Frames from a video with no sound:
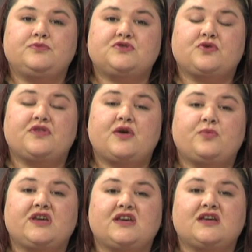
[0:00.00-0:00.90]
so that
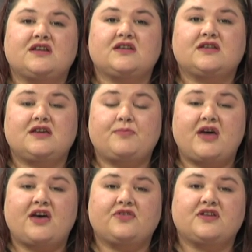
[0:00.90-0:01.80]
we can keep a
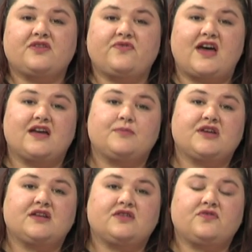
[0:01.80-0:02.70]
healthy
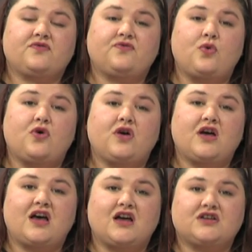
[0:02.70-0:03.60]
environment
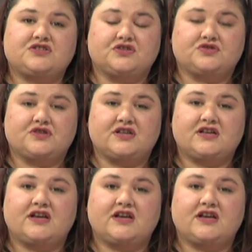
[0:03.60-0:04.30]
for our children